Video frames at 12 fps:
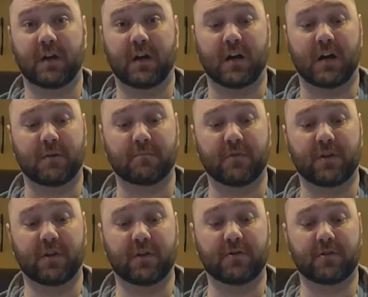
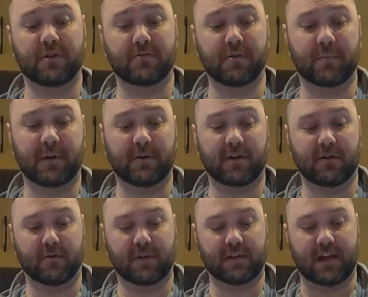You can do it maybe a
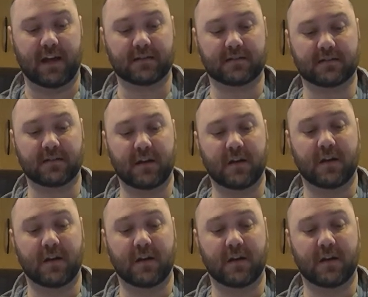little bit less.